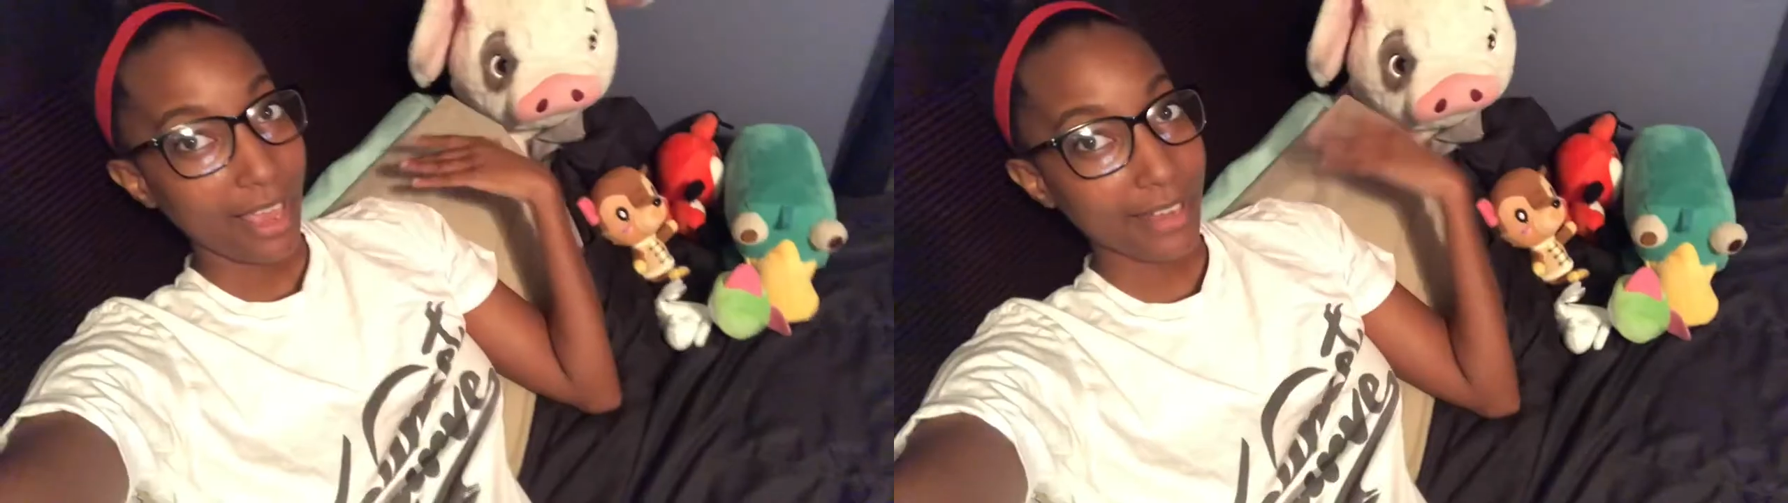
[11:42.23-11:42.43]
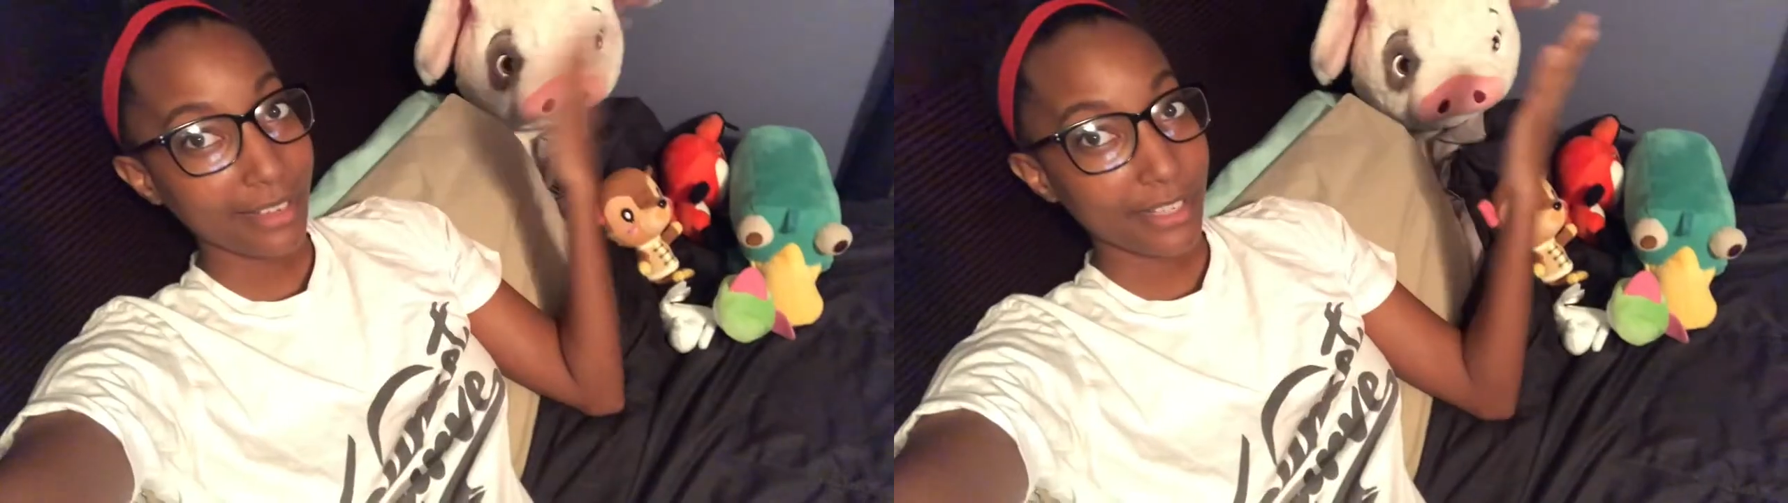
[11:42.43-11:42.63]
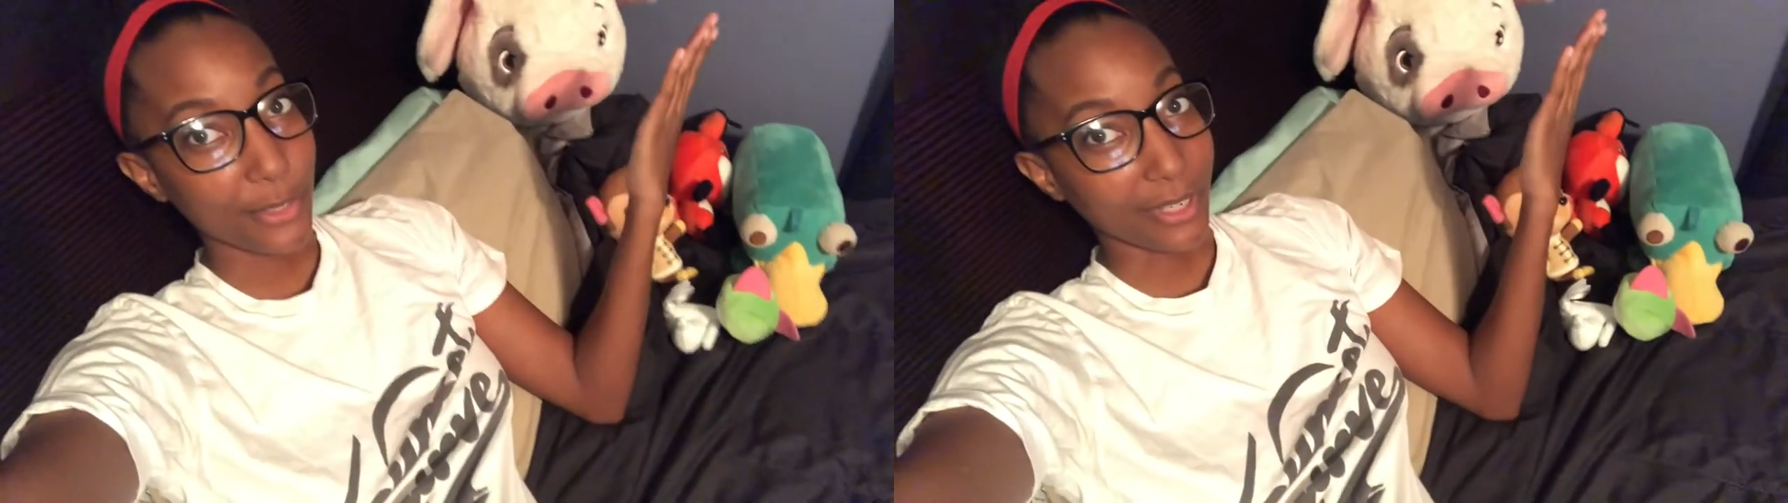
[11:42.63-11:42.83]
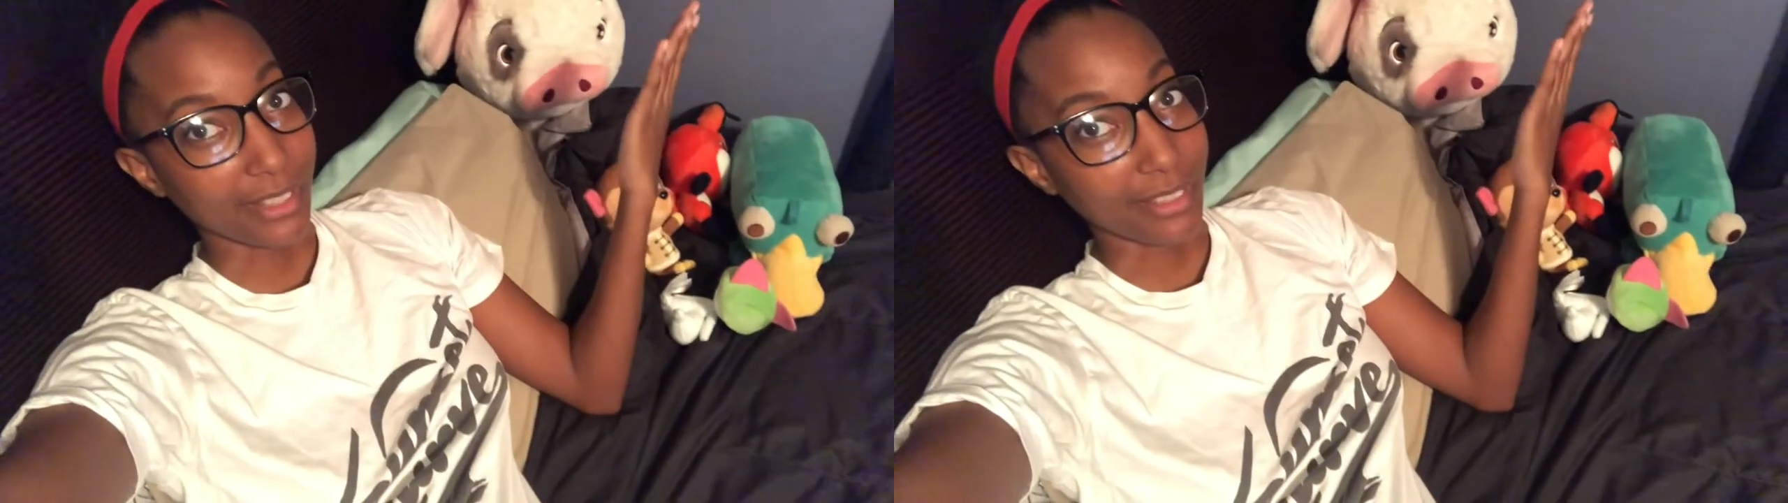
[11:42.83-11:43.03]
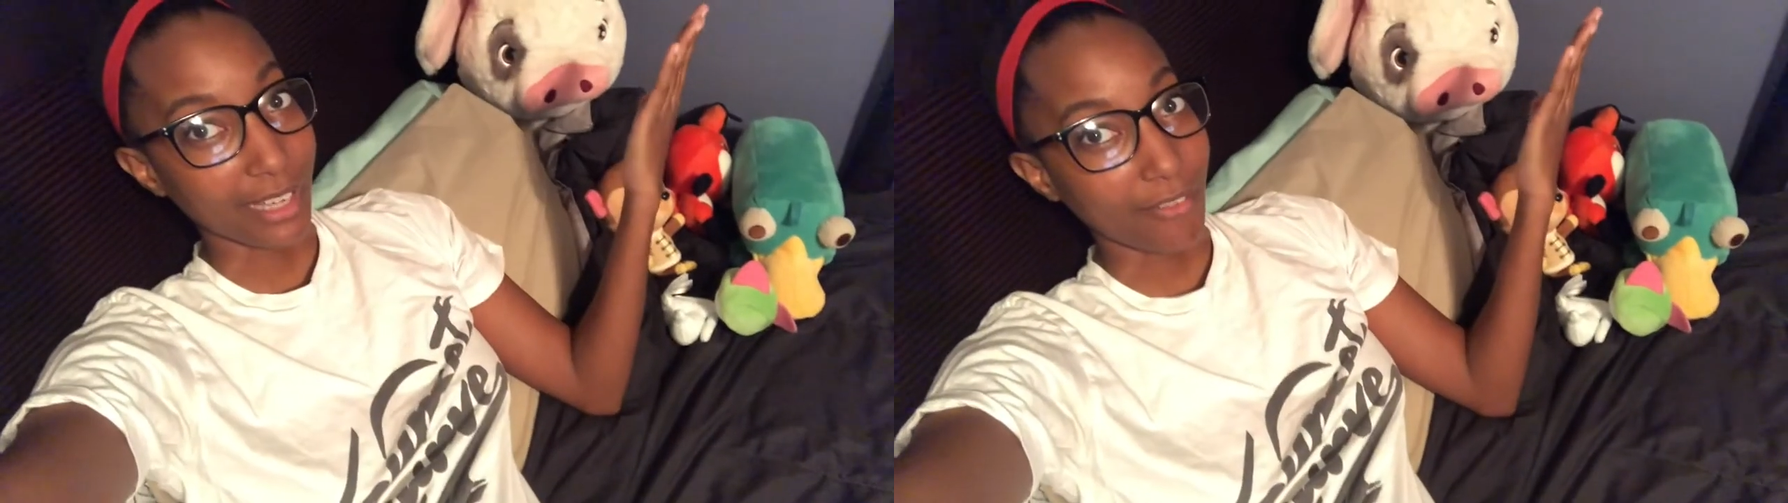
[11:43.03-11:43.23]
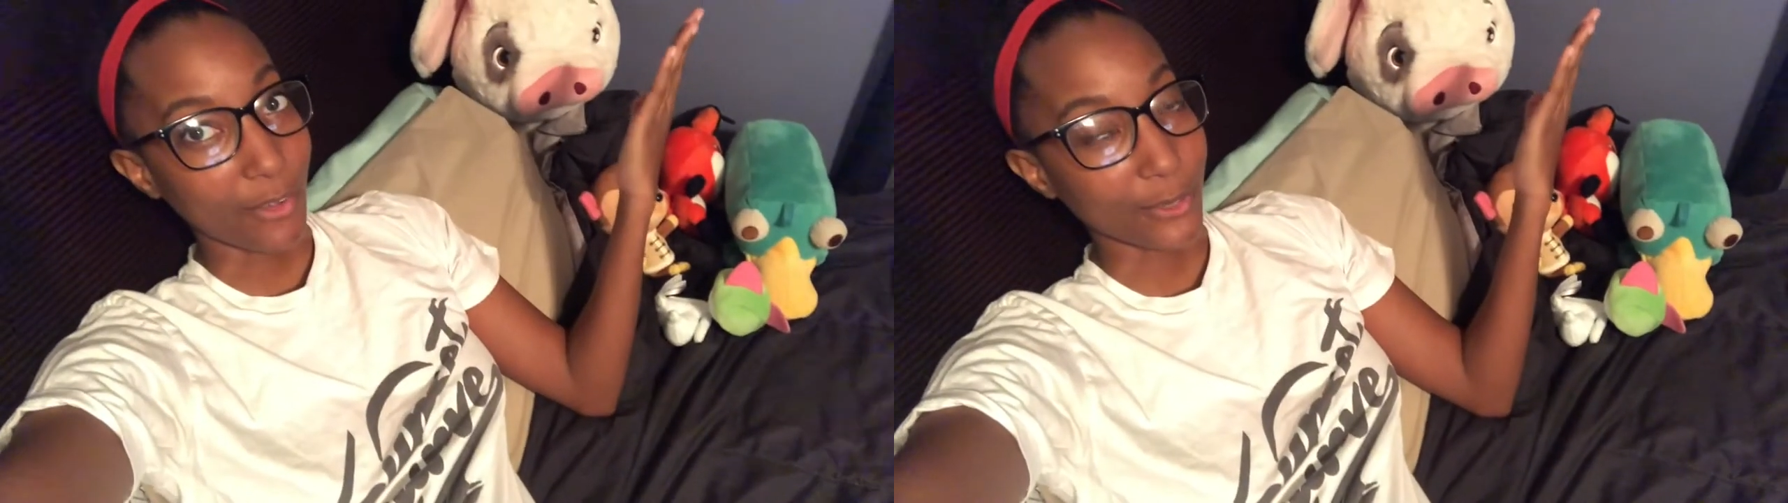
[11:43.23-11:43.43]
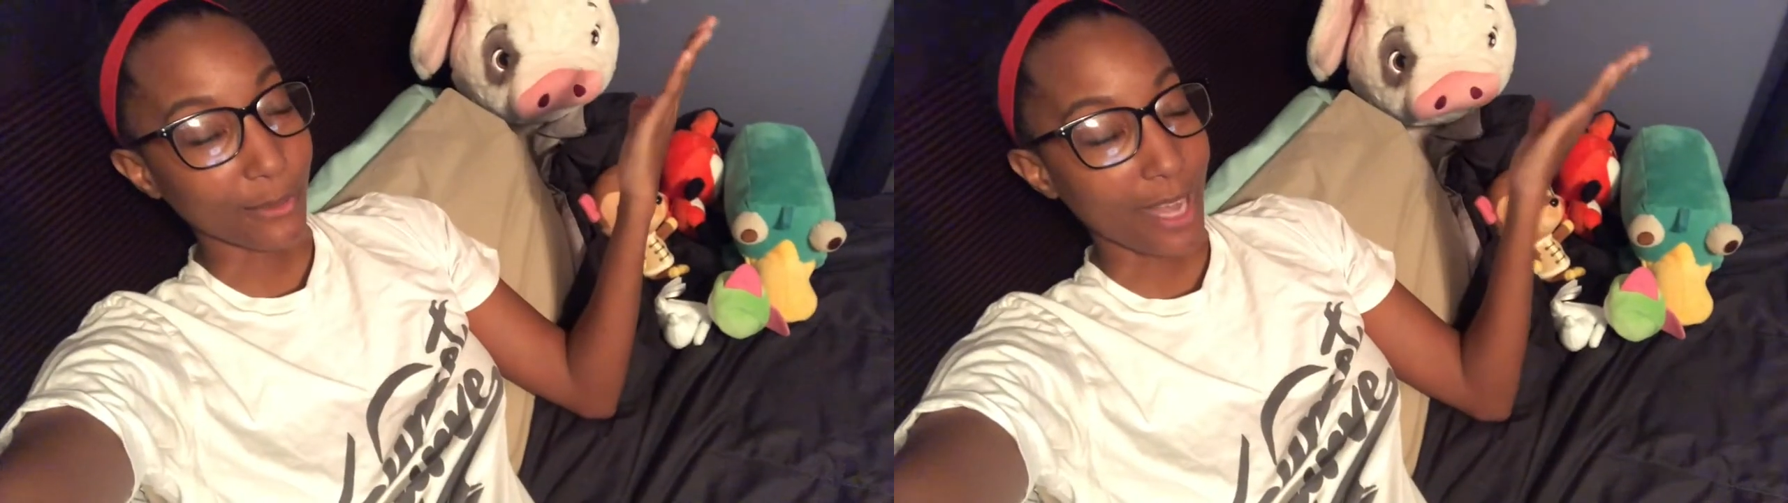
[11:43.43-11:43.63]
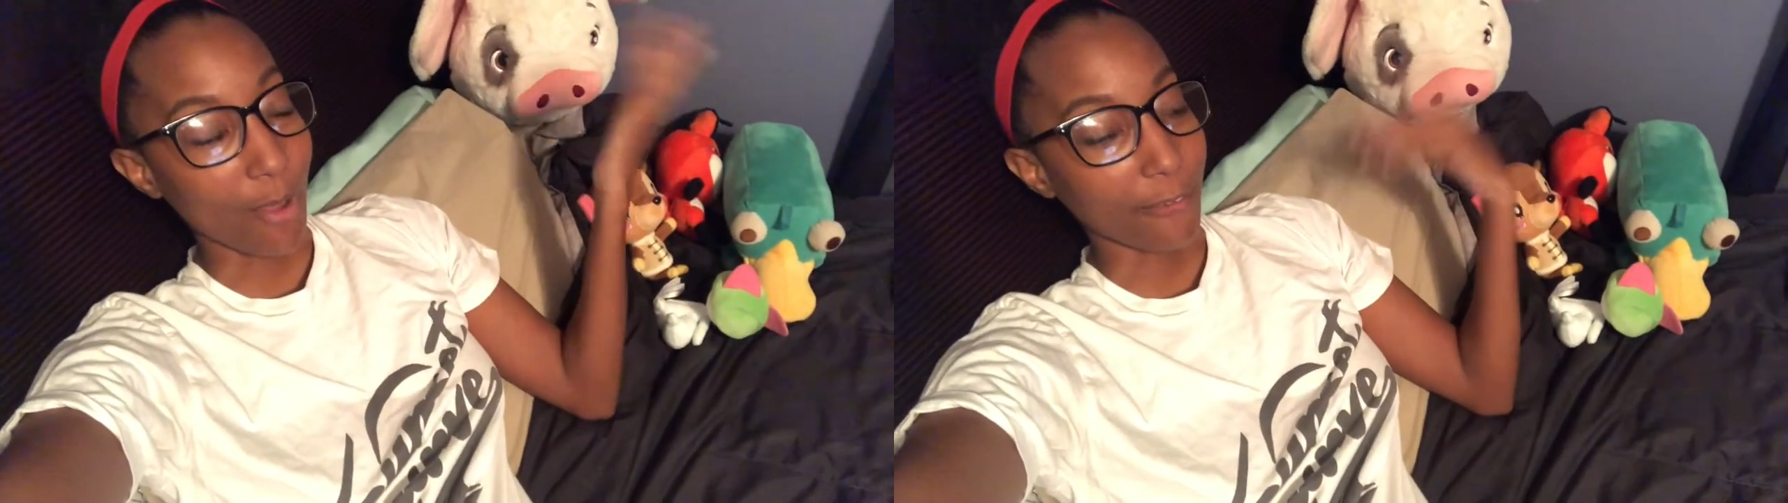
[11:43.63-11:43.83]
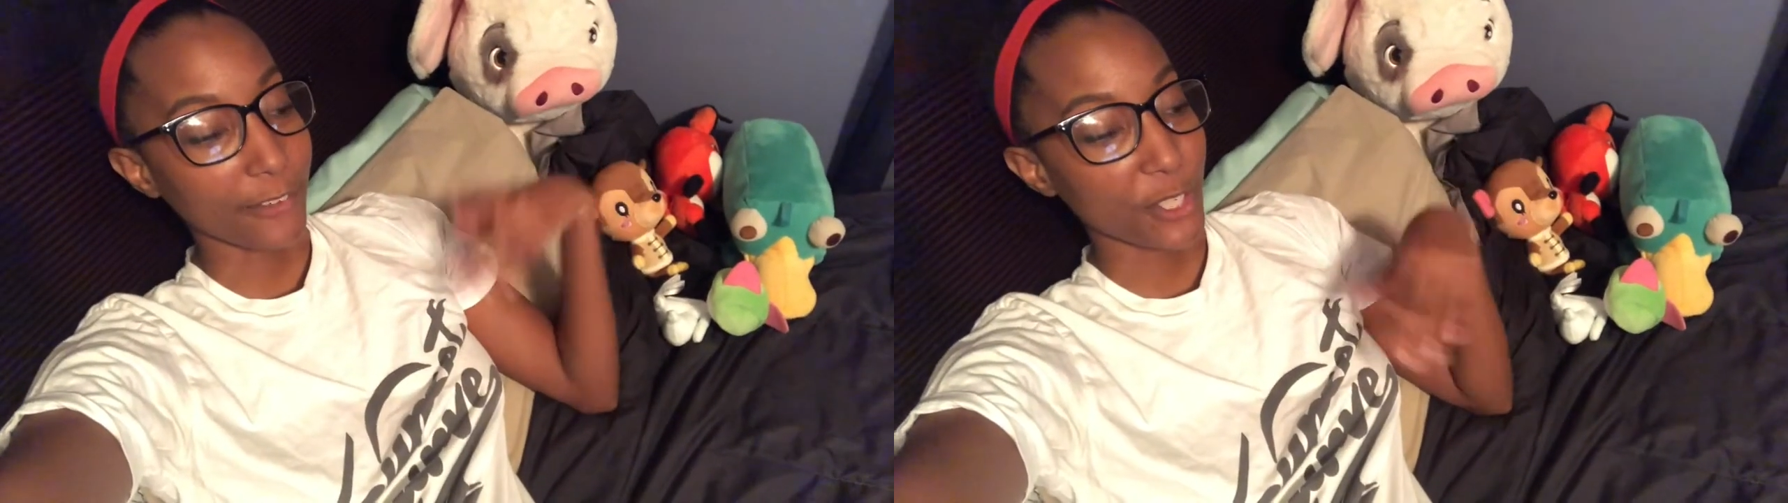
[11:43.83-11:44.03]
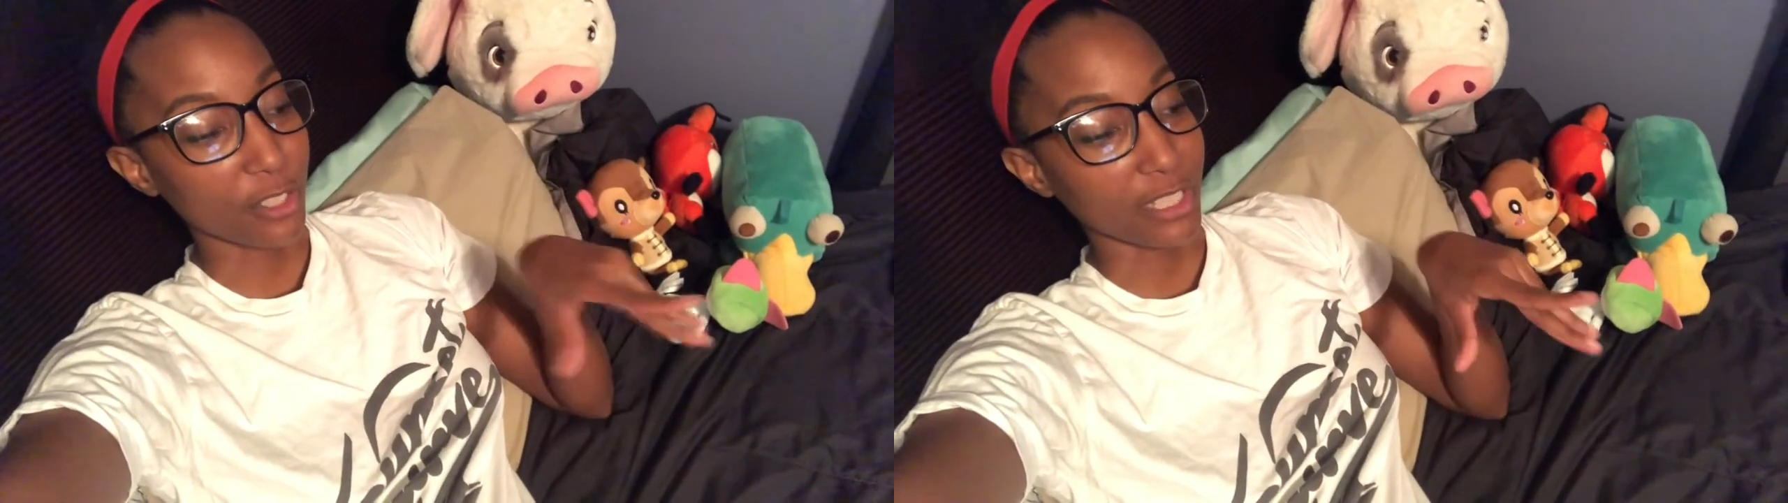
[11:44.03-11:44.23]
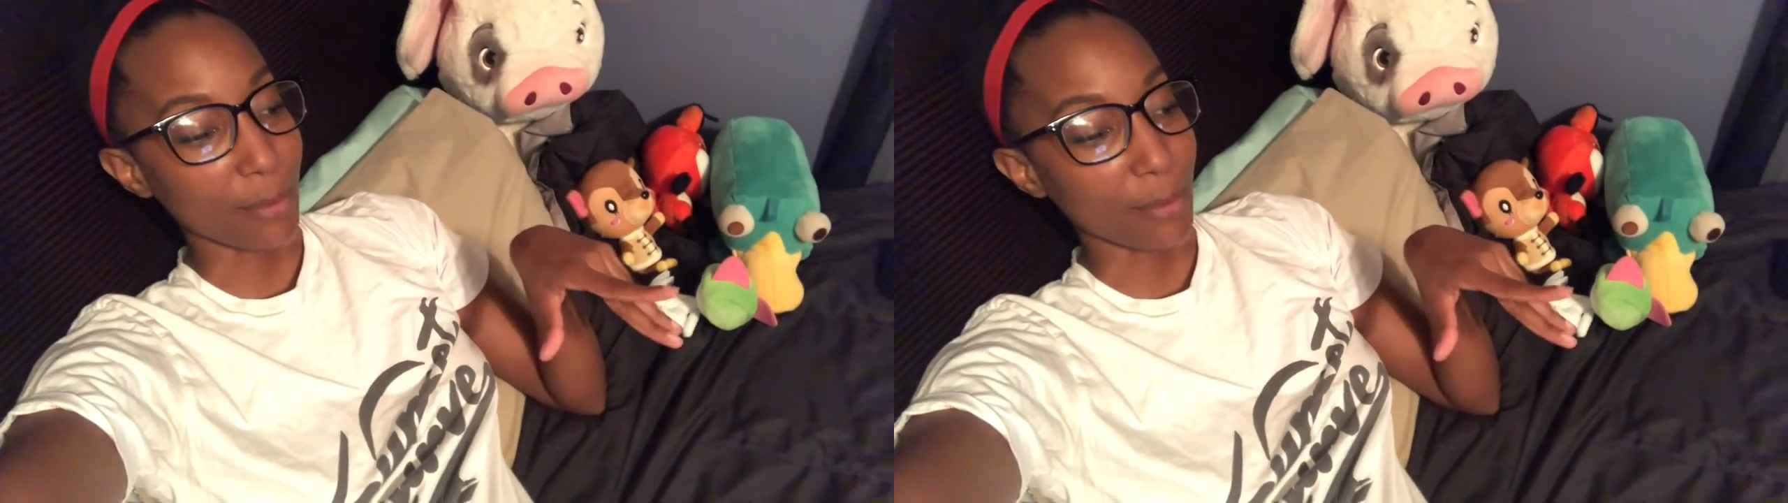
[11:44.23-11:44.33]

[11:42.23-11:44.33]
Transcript: and as you can see, I've also now officially